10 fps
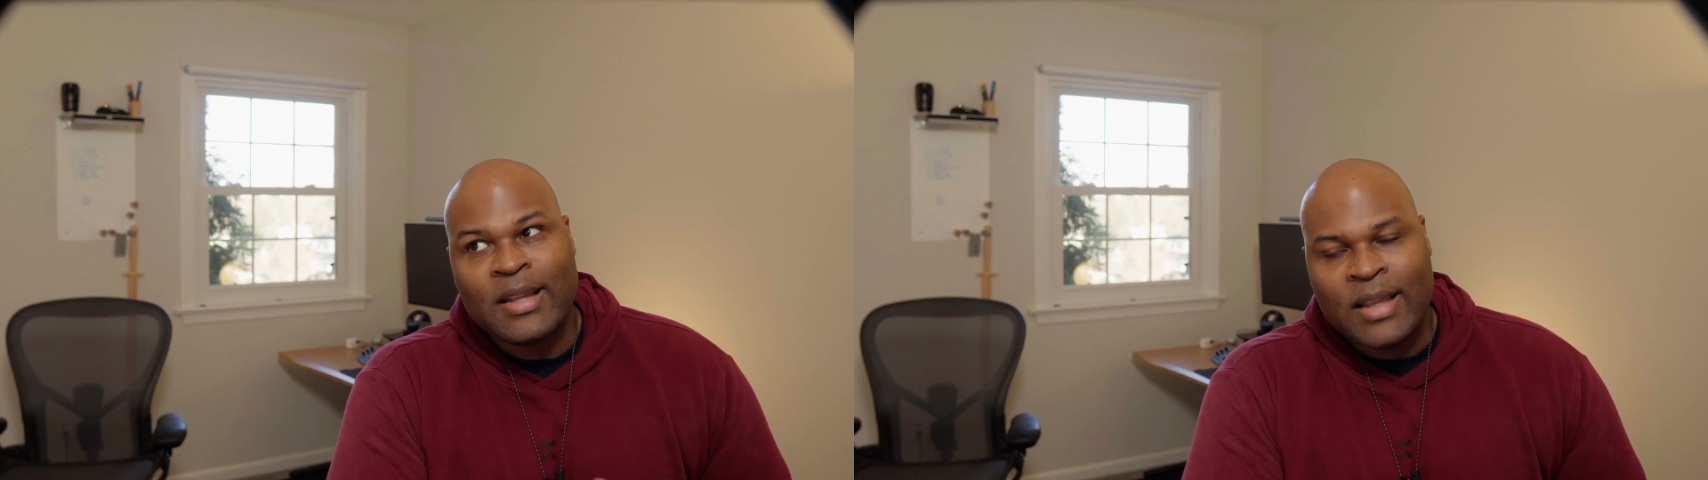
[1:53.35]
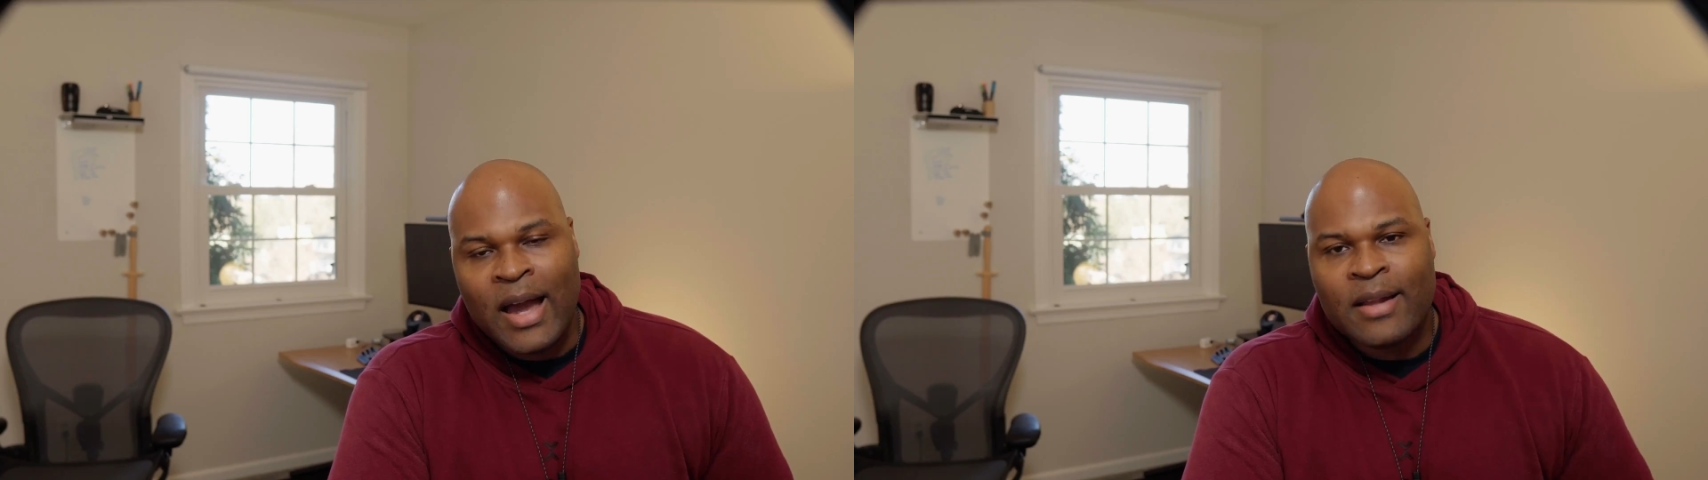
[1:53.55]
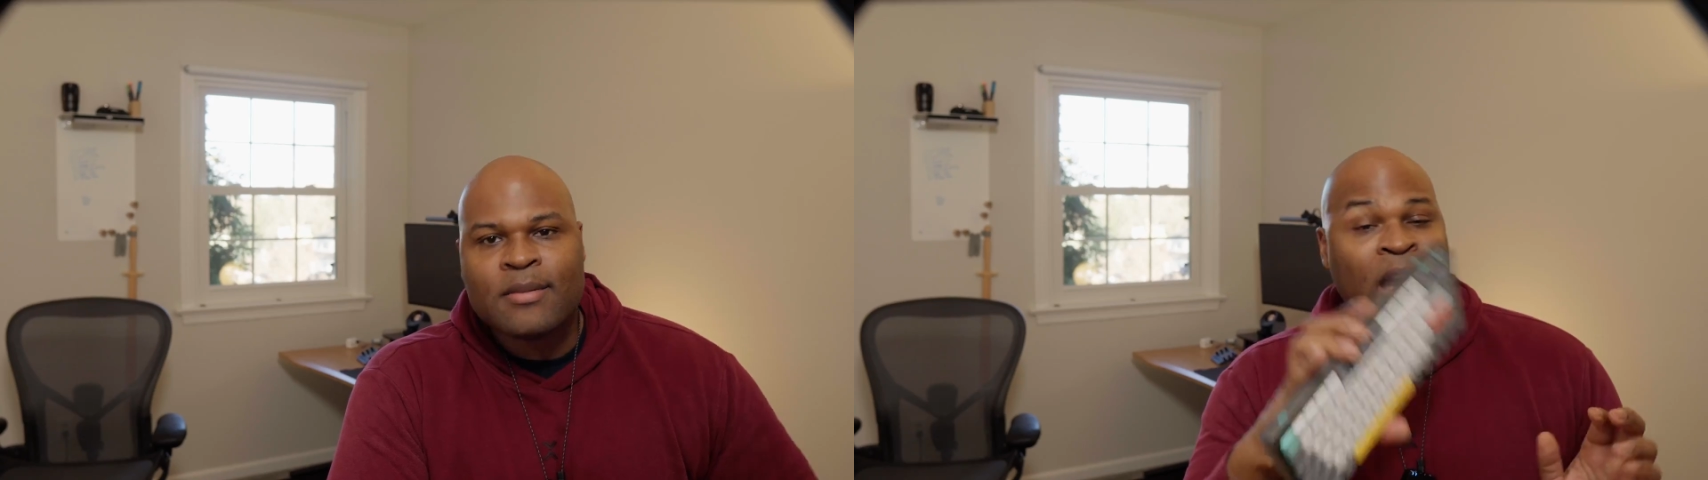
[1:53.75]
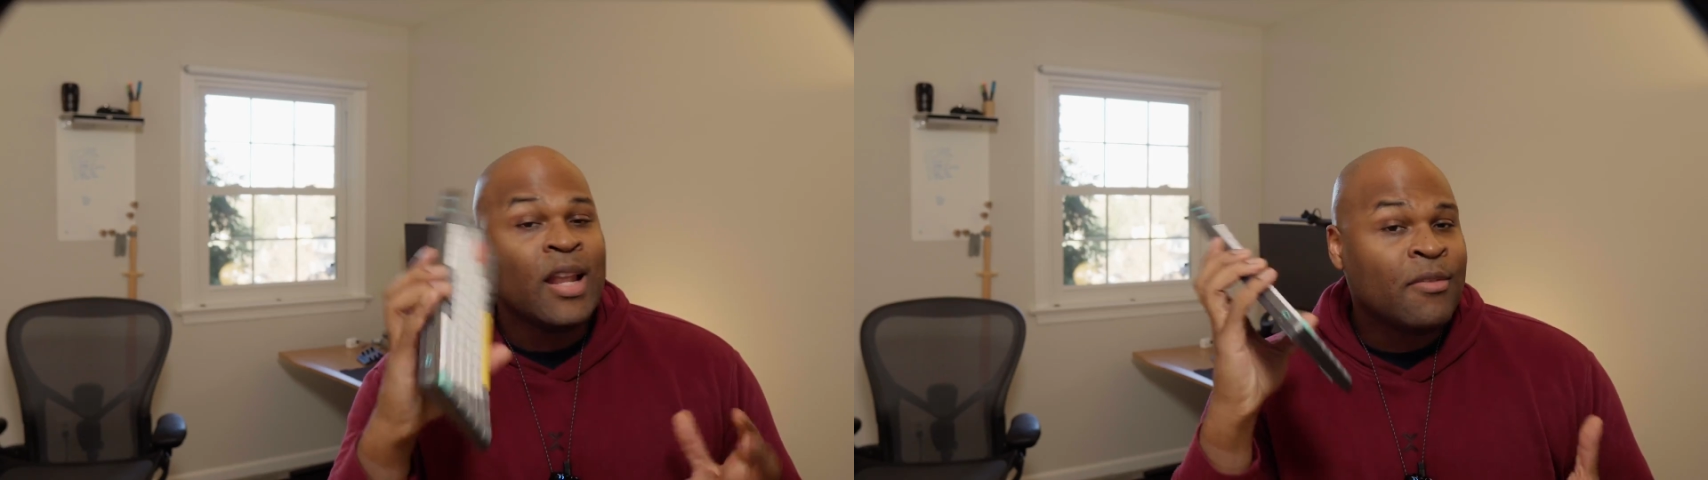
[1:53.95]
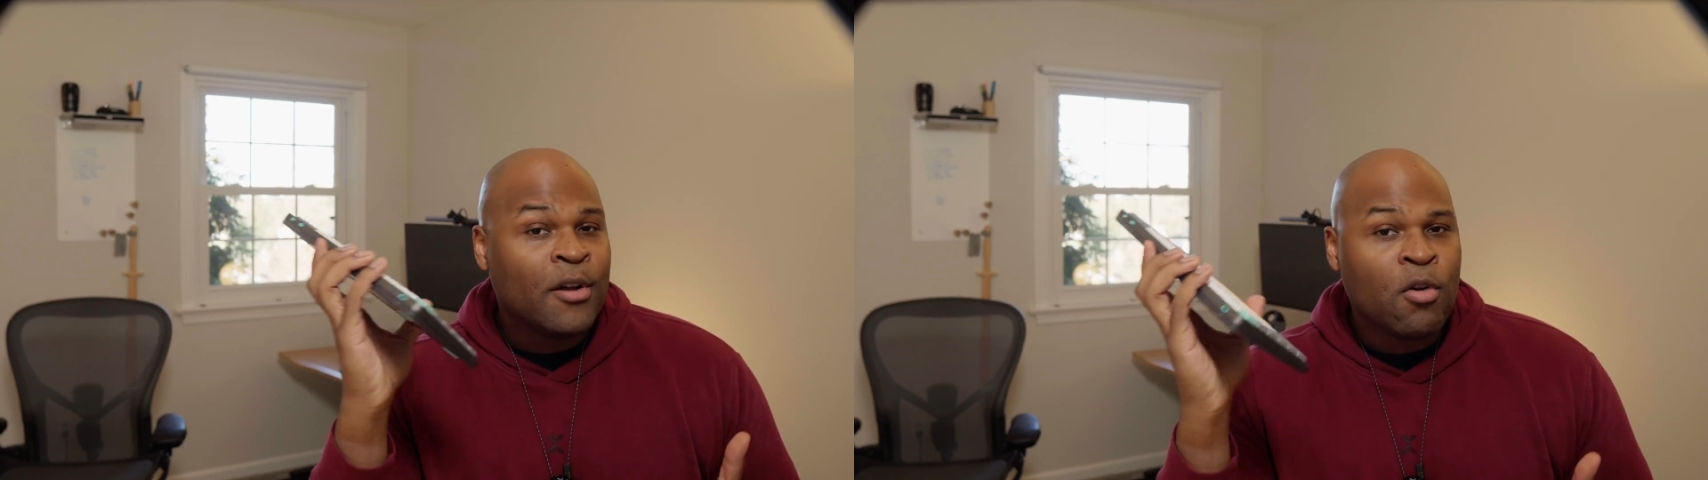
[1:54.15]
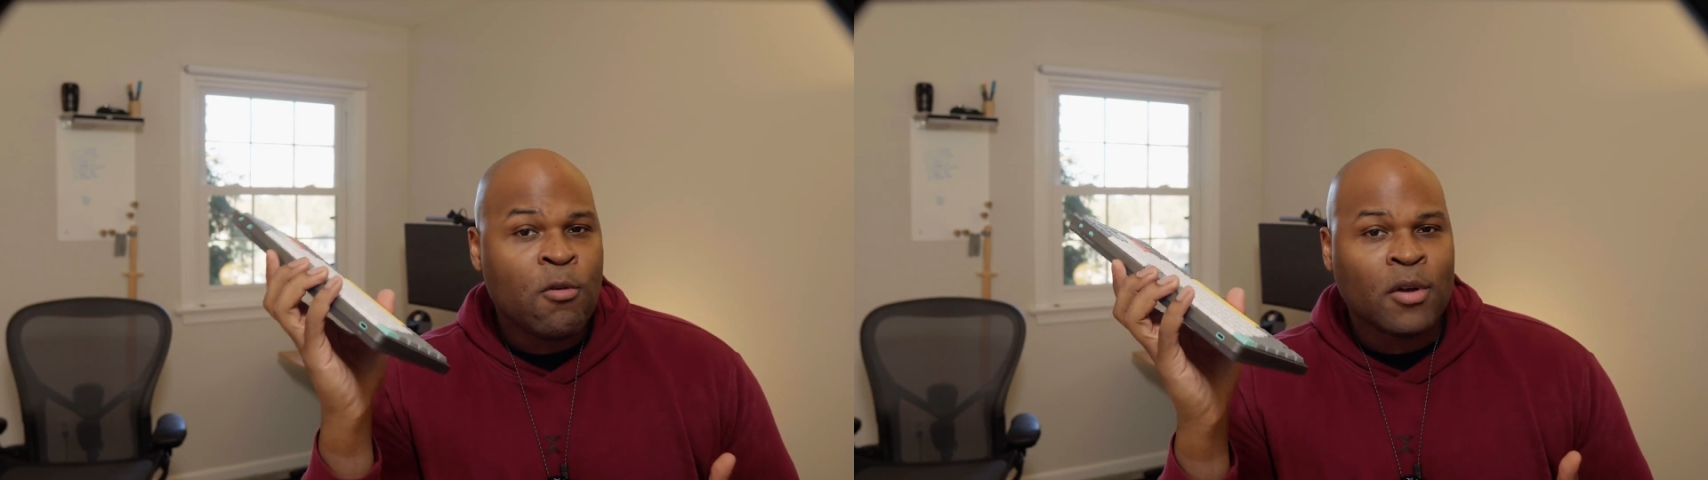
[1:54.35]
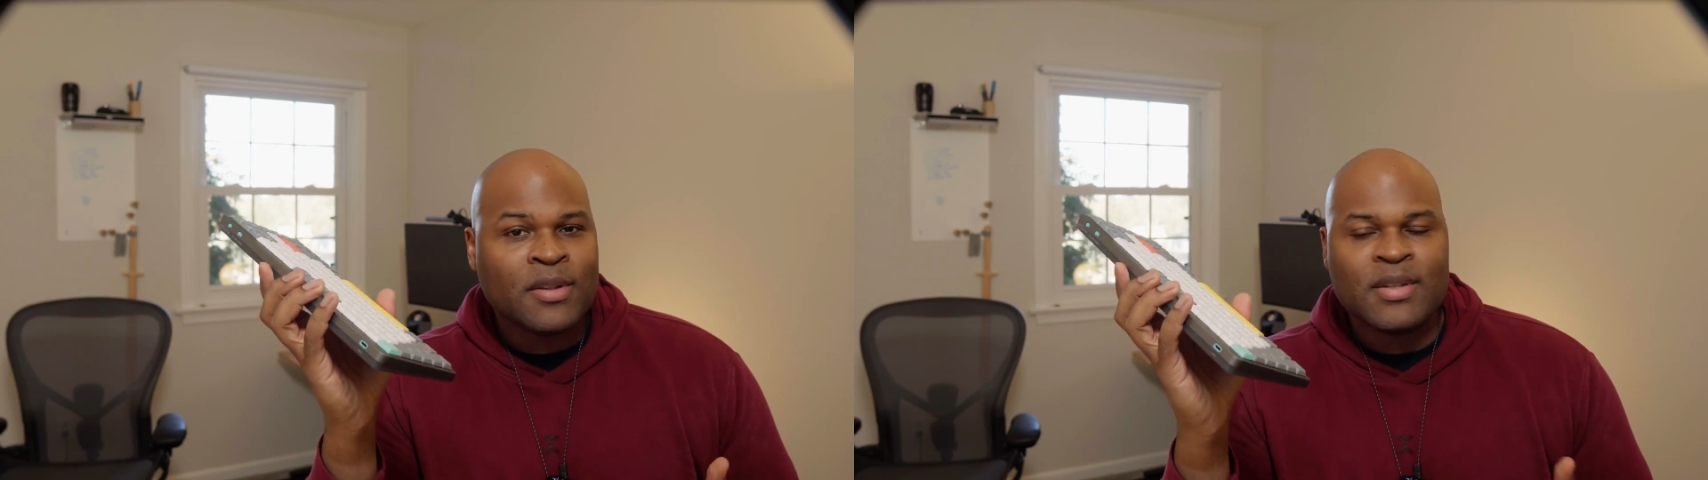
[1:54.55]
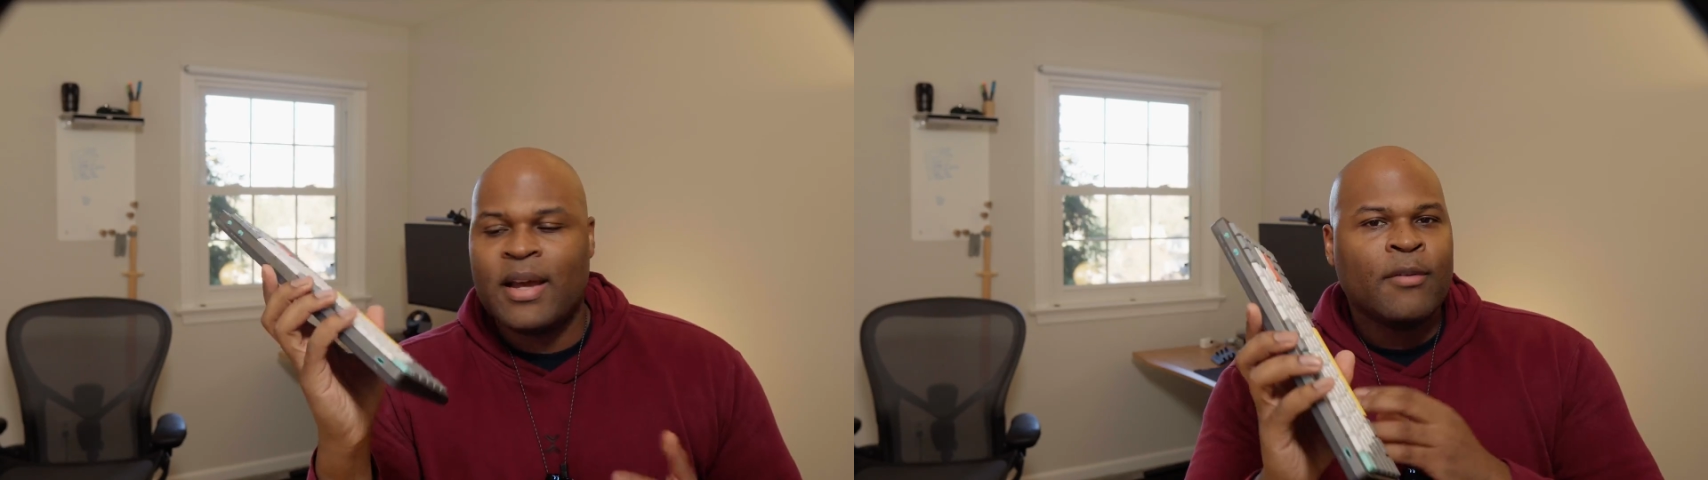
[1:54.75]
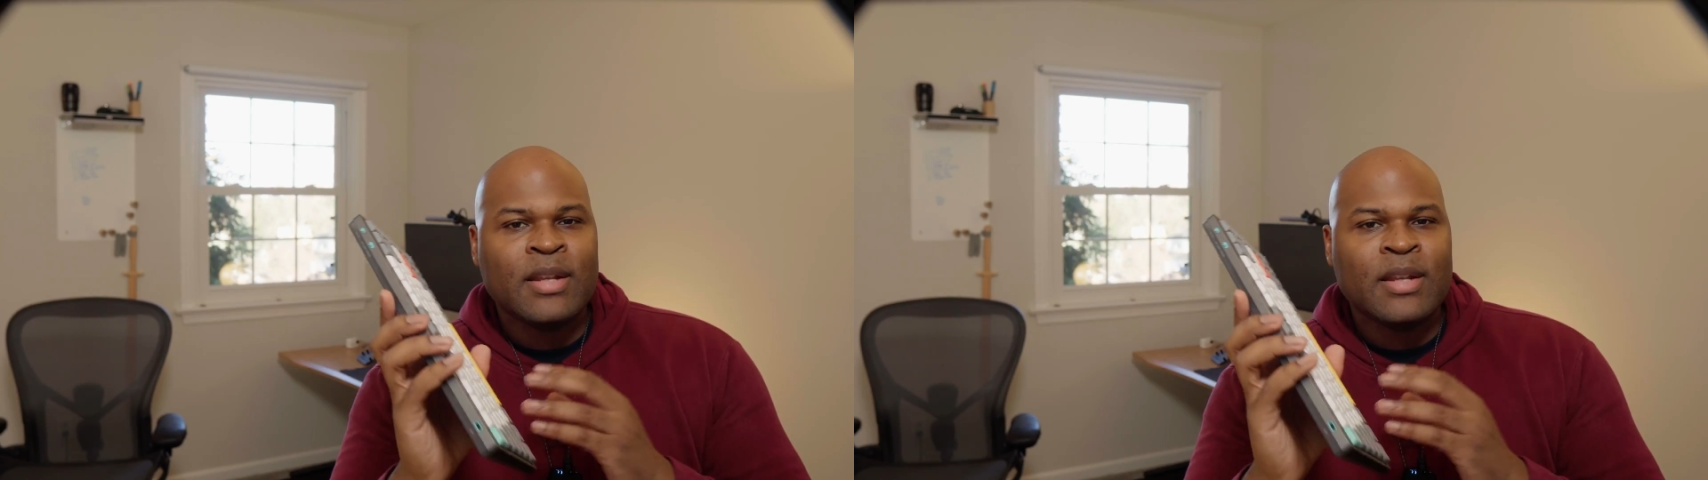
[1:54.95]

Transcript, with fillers: a lot. I love the overall design.